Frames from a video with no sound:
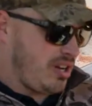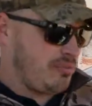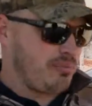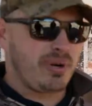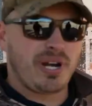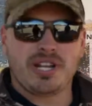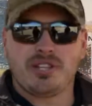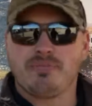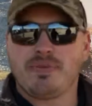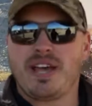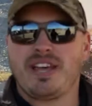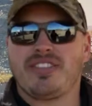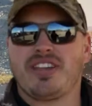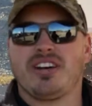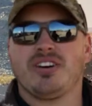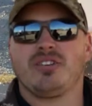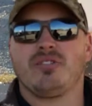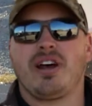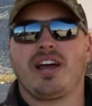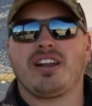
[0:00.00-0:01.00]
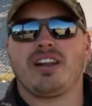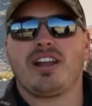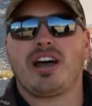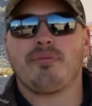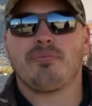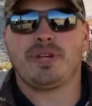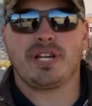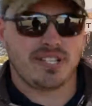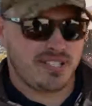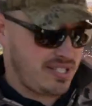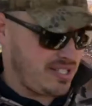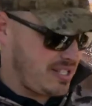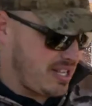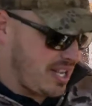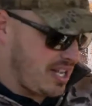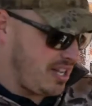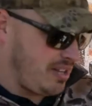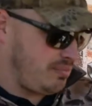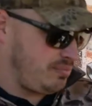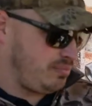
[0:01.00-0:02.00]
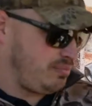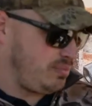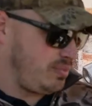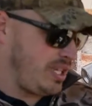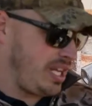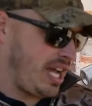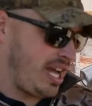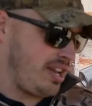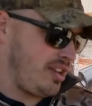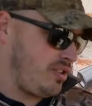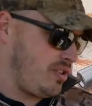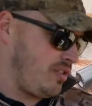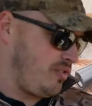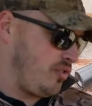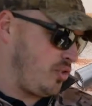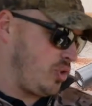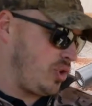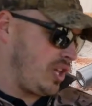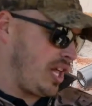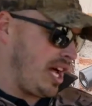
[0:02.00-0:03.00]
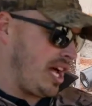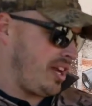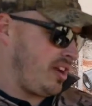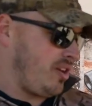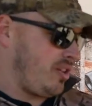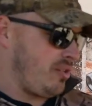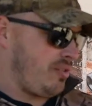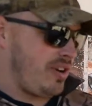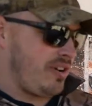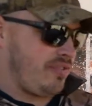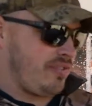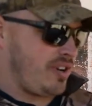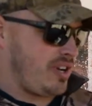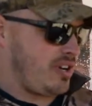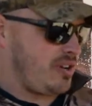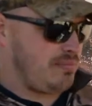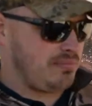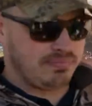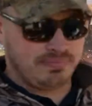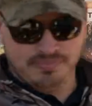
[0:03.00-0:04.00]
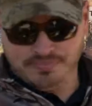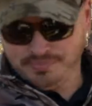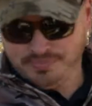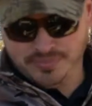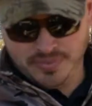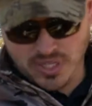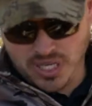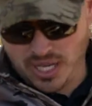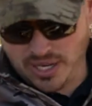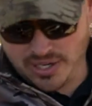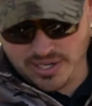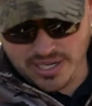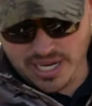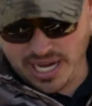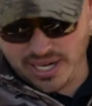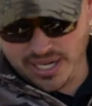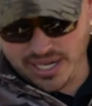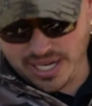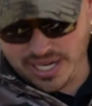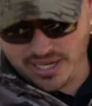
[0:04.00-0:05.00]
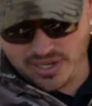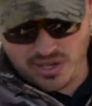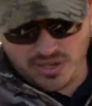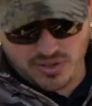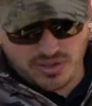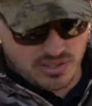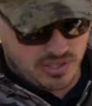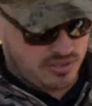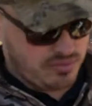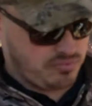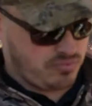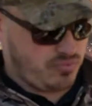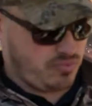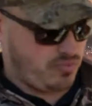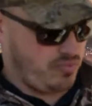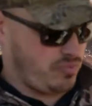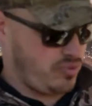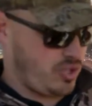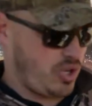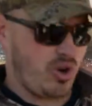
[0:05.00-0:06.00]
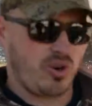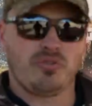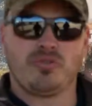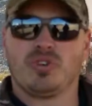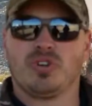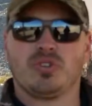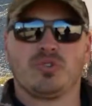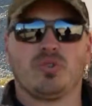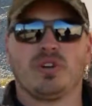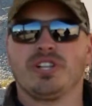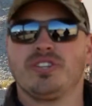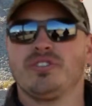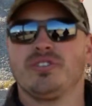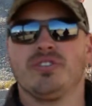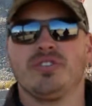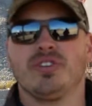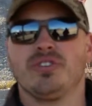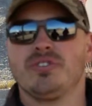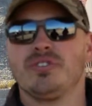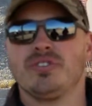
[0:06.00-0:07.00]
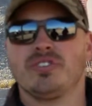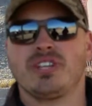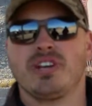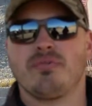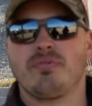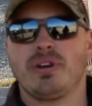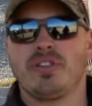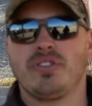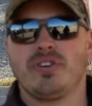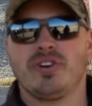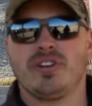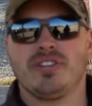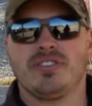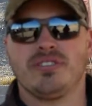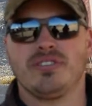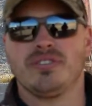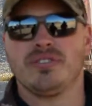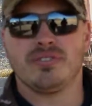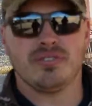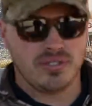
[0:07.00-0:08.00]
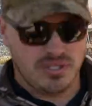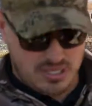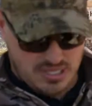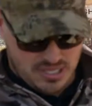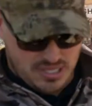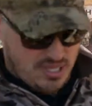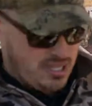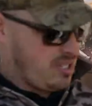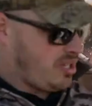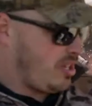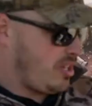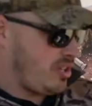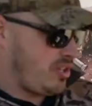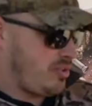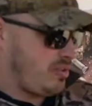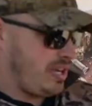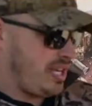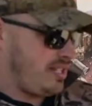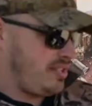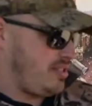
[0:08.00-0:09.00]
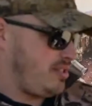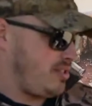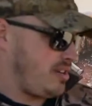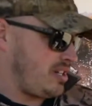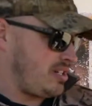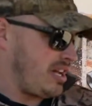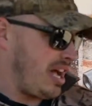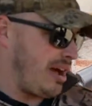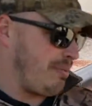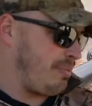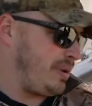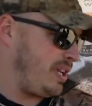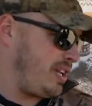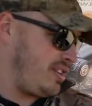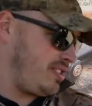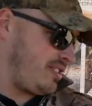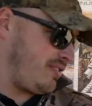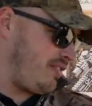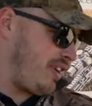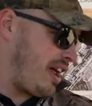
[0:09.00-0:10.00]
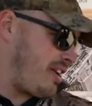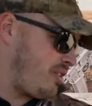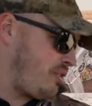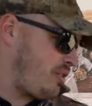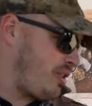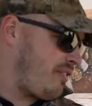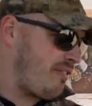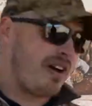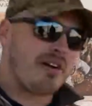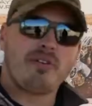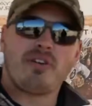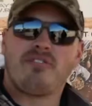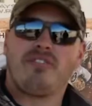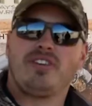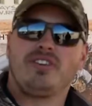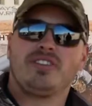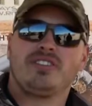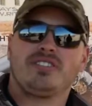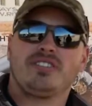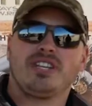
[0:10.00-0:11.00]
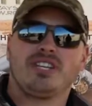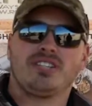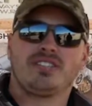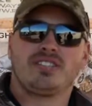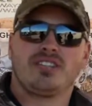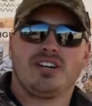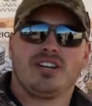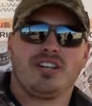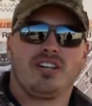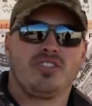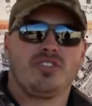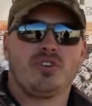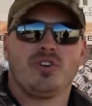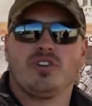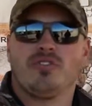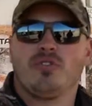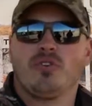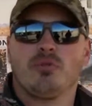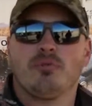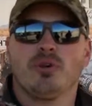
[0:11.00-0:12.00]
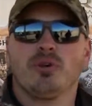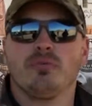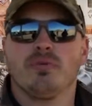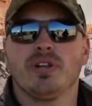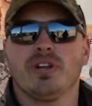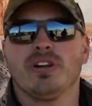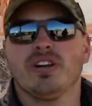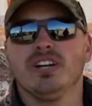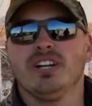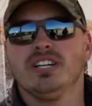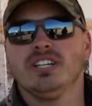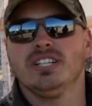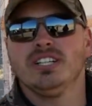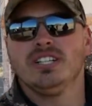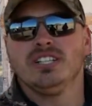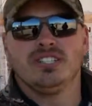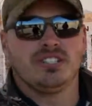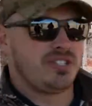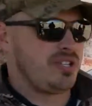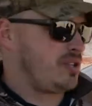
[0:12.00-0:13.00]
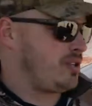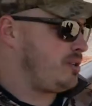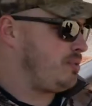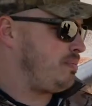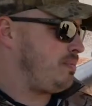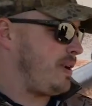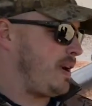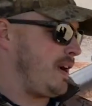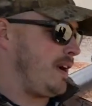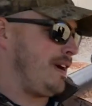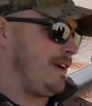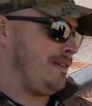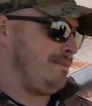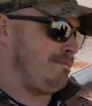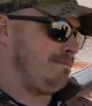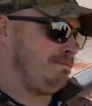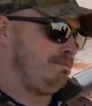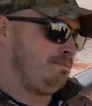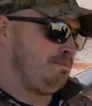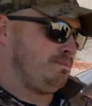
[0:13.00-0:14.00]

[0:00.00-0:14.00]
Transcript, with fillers: I'm Brady Speth. I own Riton Optics. Um, we kind of do a full line all the way from $199 scope for a 22 to 2 to 7 by 32, all the way to our top end is a 5 to 25 by 56 on a 34 millimeter tube, um,